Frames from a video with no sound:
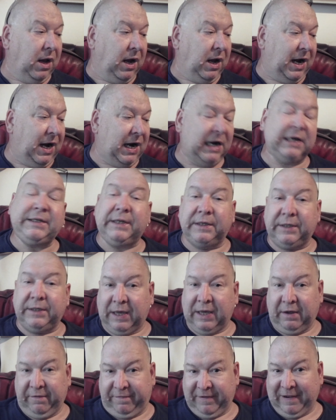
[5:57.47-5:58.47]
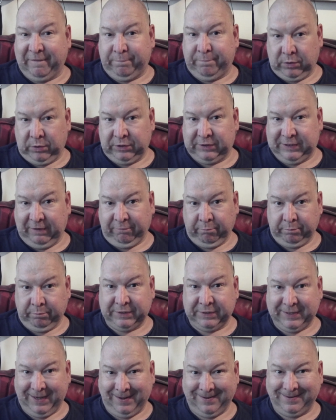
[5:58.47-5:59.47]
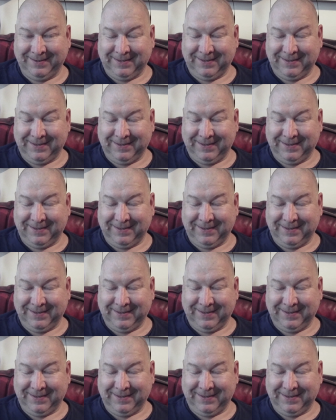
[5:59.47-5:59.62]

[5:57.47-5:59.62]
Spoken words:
I didn't get 5.7%